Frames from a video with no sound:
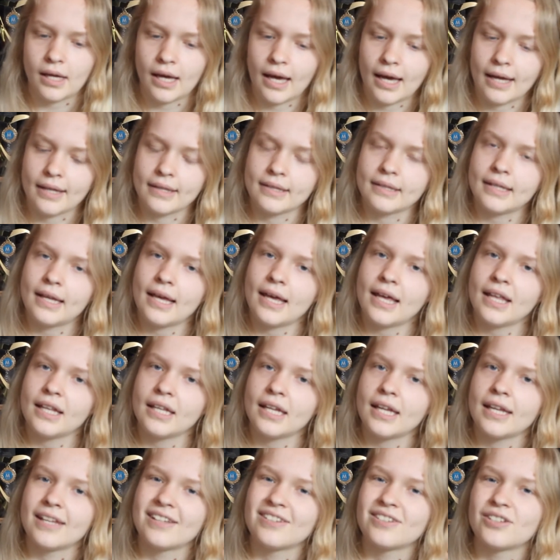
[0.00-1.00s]
and then
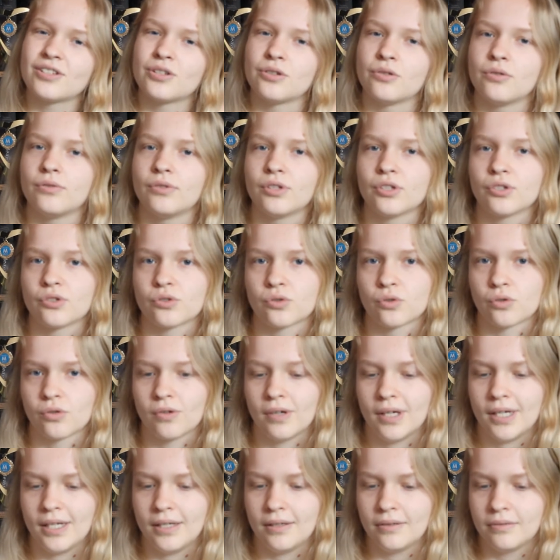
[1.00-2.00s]
into the
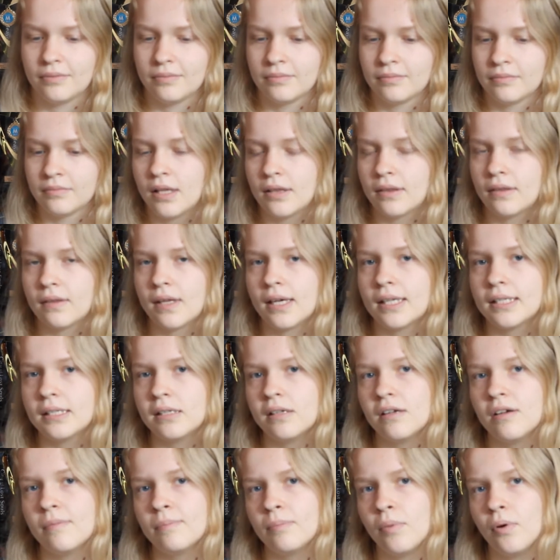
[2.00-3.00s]
story. The
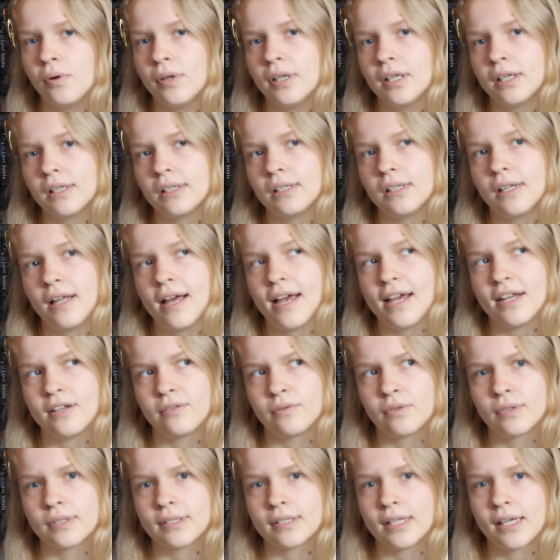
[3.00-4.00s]
idea of Bonnie and Clyde
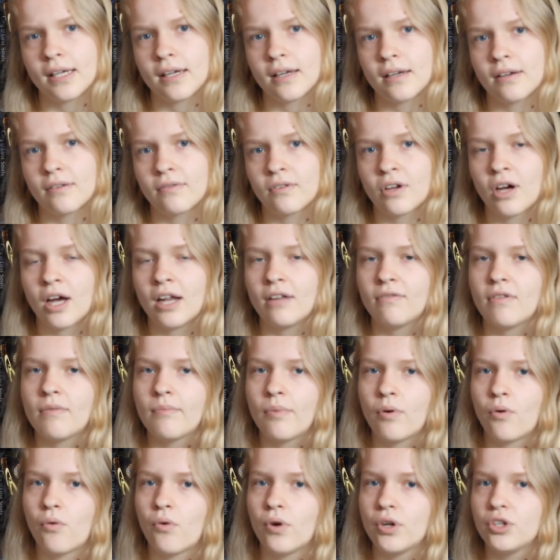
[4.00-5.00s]
was like kind of
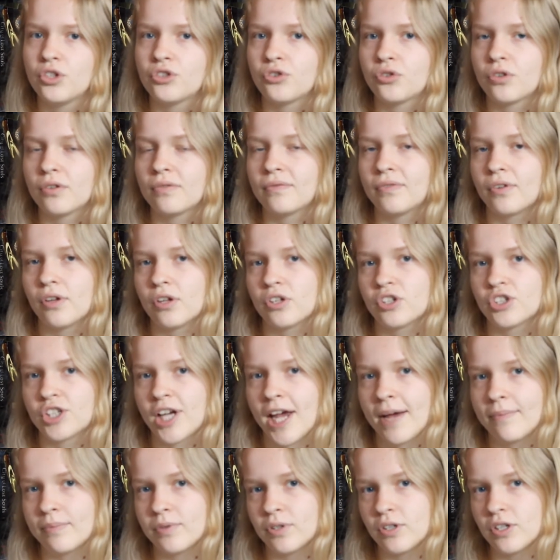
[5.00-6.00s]
important during the first
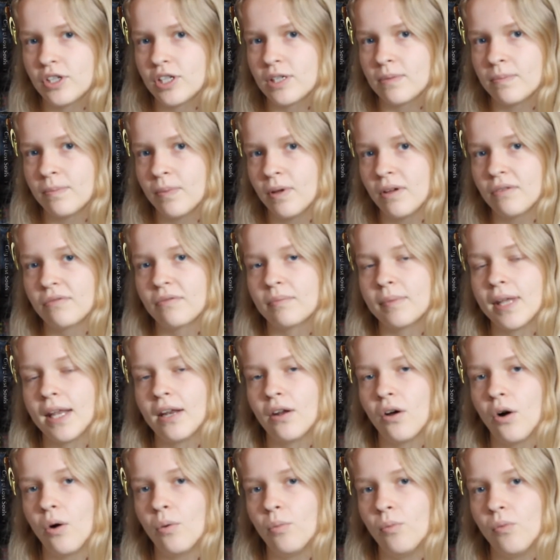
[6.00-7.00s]
chapters, but from then
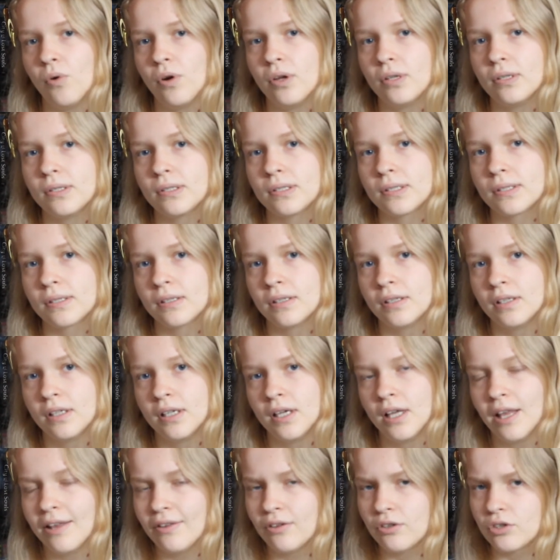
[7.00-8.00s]
onwards
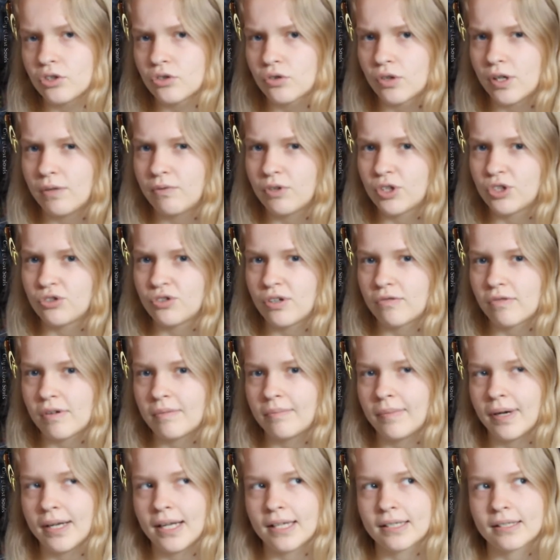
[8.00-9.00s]
the story was
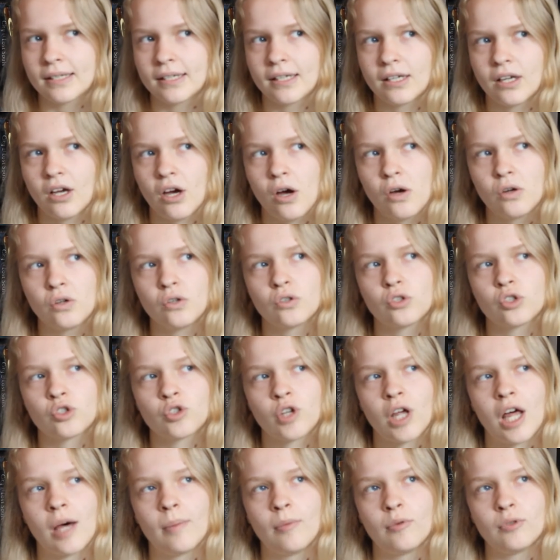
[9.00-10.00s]
driven by this like
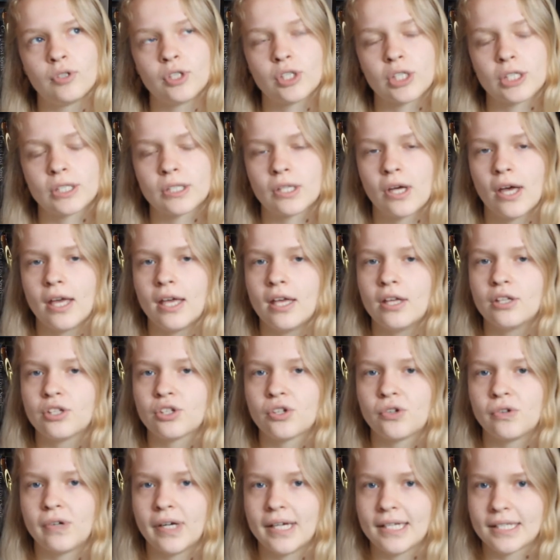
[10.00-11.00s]
uncontrollable desire
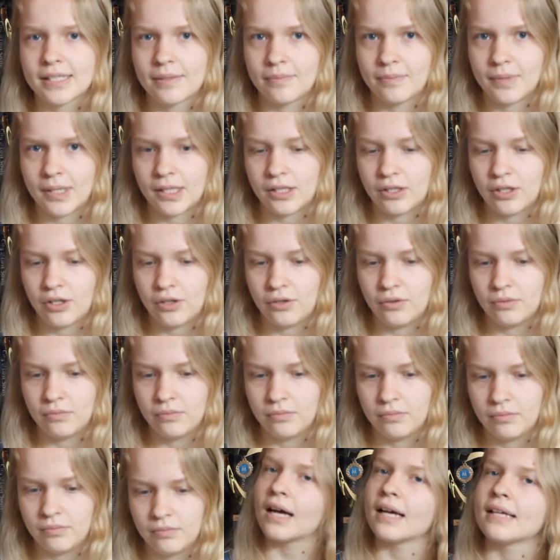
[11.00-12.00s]
to create something new.
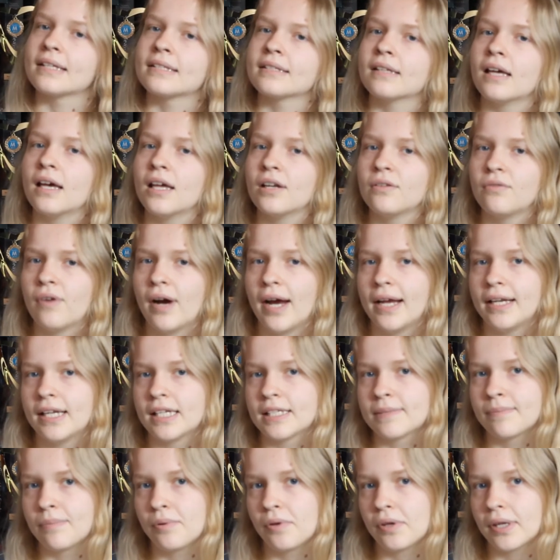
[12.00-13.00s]
I started writing
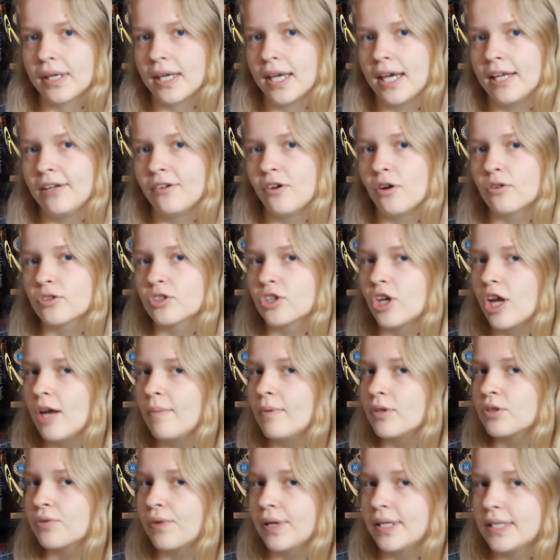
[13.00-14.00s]
this book in
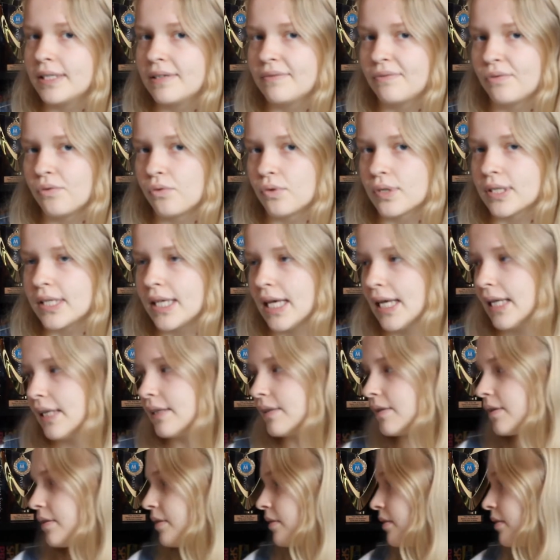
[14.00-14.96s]
October 2014.